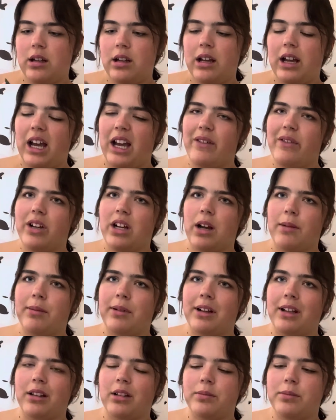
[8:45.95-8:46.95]
I have a couple
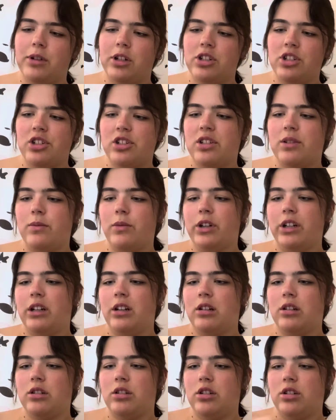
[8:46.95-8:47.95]
other projects I'm working
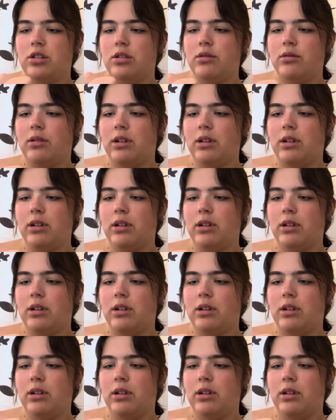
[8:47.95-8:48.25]
on too.